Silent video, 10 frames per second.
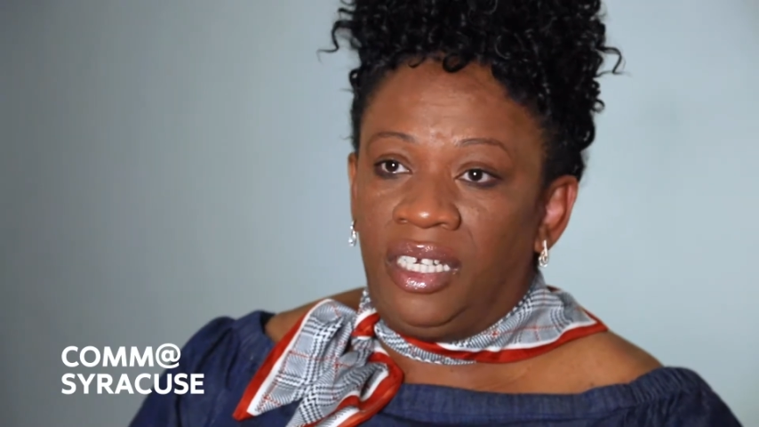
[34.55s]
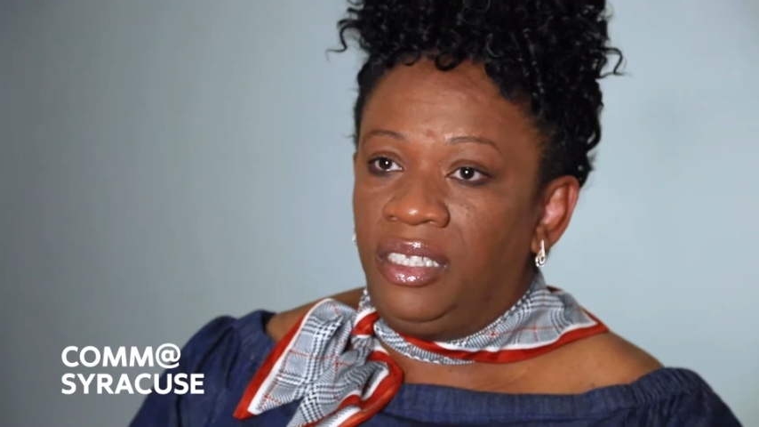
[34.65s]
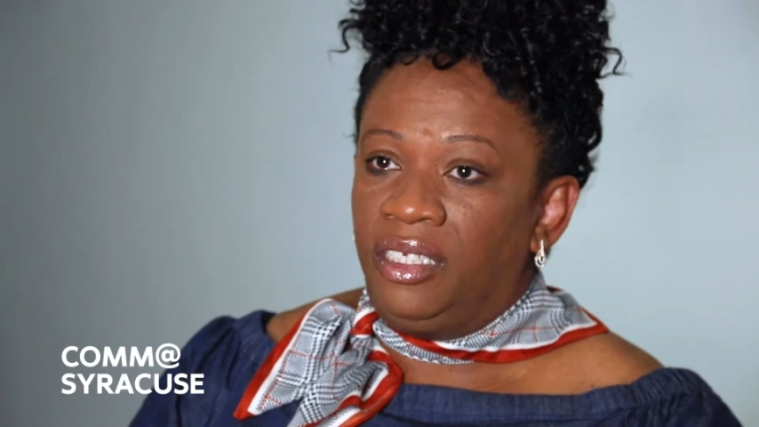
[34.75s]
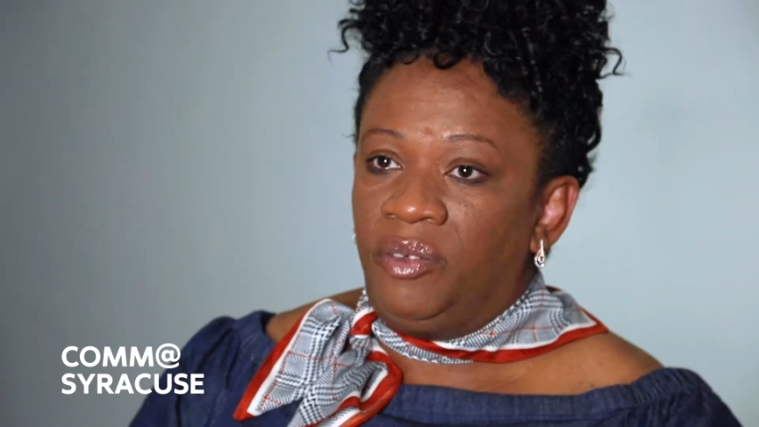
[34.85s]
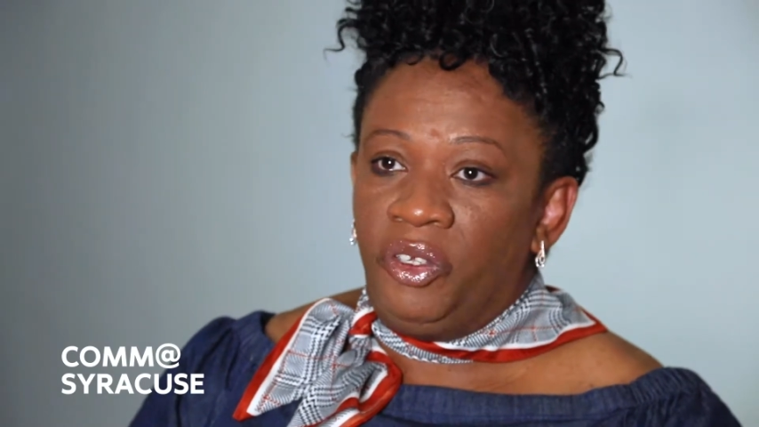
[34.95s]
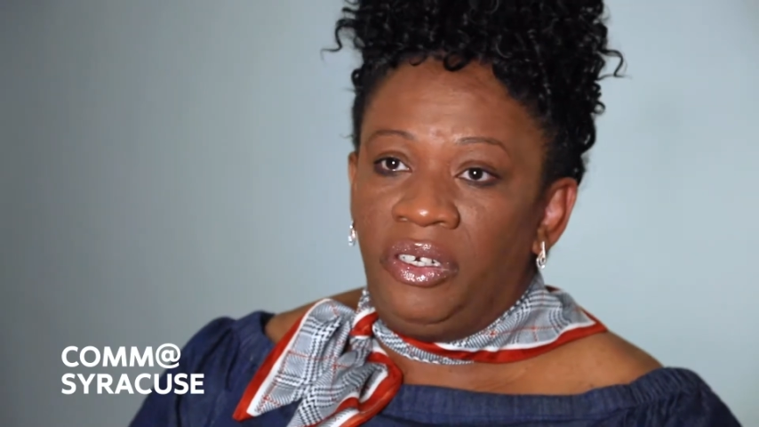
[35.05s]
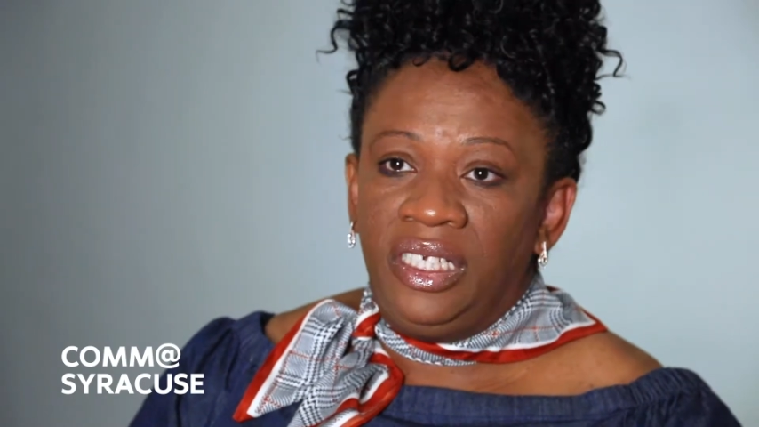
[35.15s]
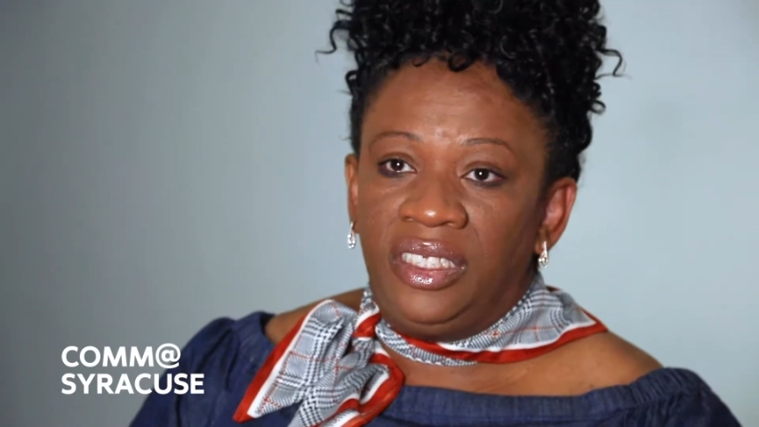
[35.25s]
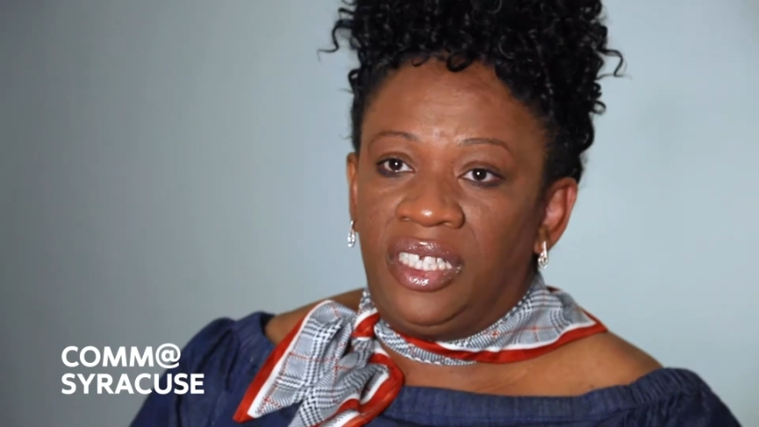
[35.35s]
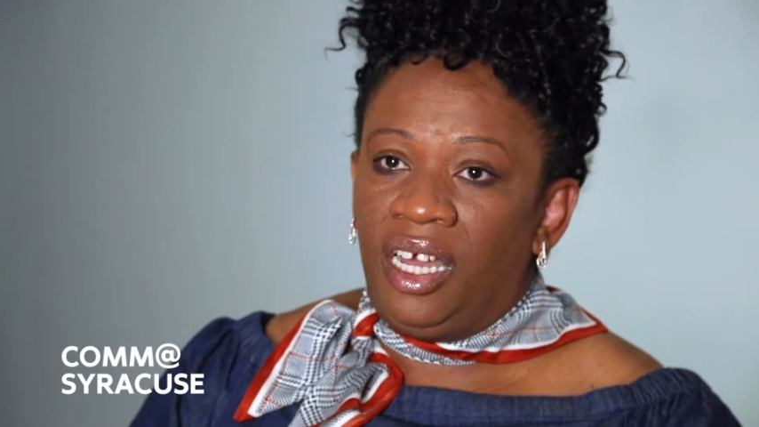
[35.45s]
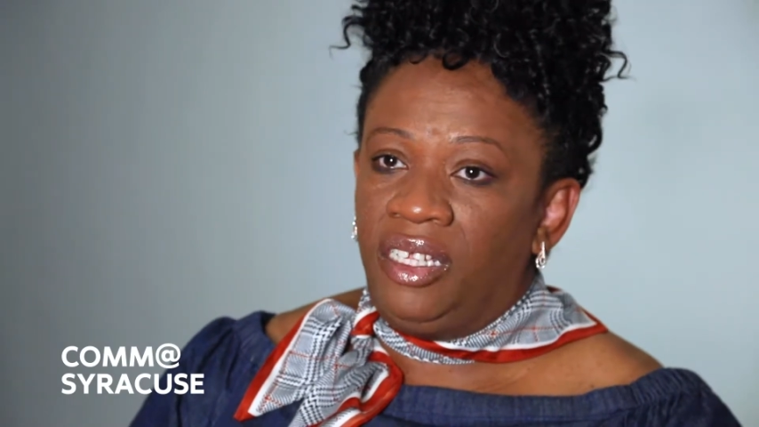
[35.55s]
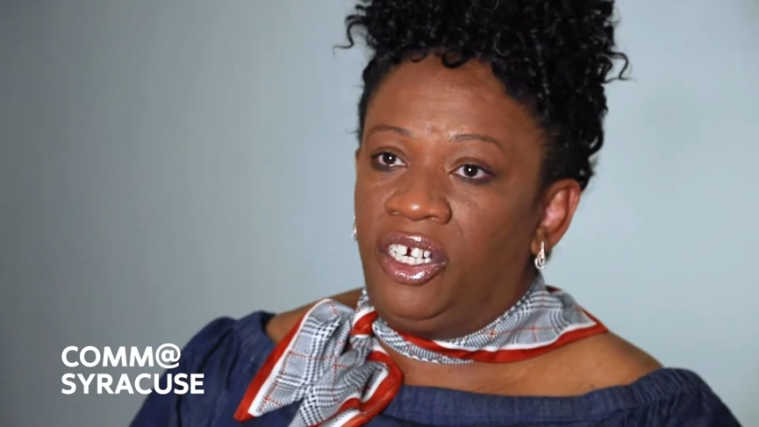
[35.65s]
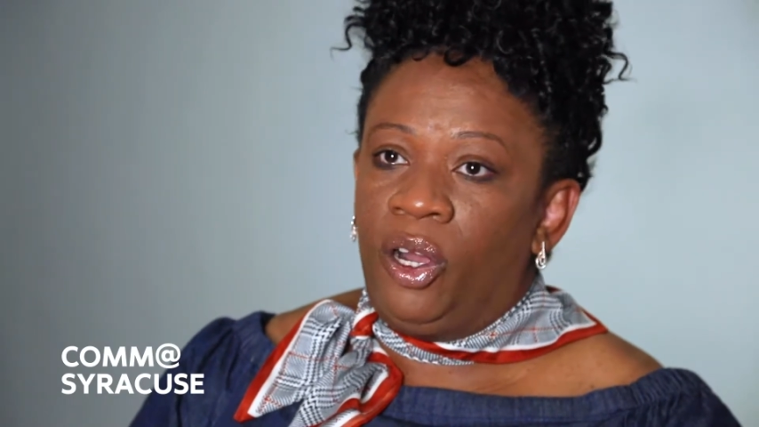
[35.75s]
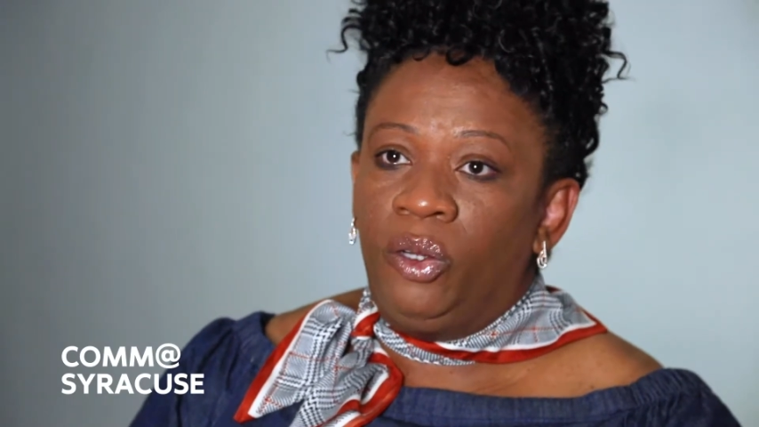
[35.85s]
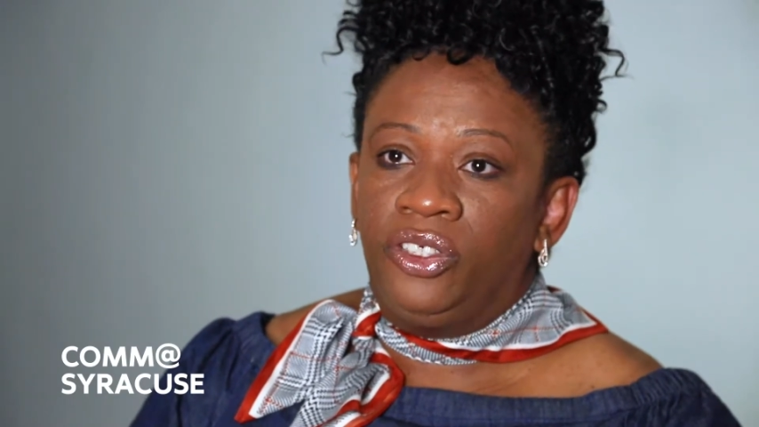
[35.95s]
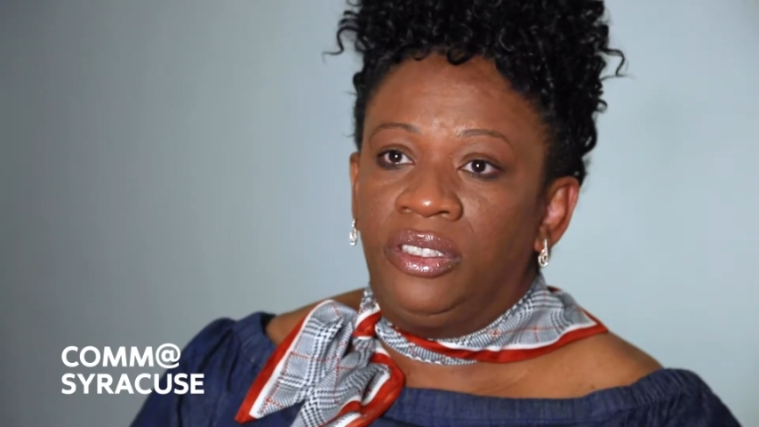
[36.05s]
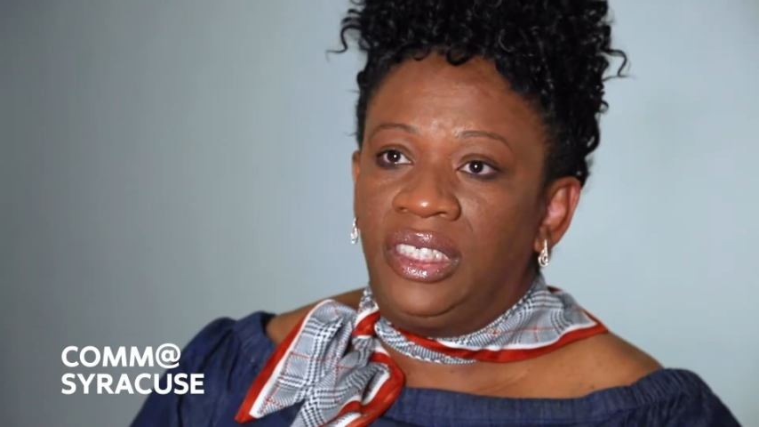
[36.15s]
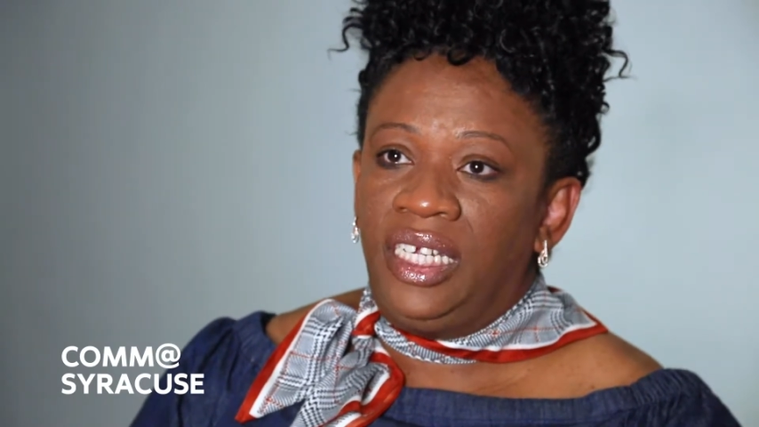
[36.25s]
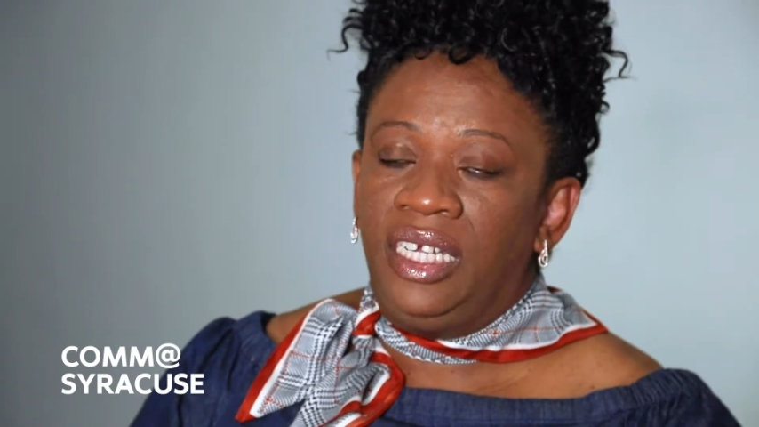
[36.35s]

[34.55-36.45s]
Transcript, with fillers: to other communities, to other cultures.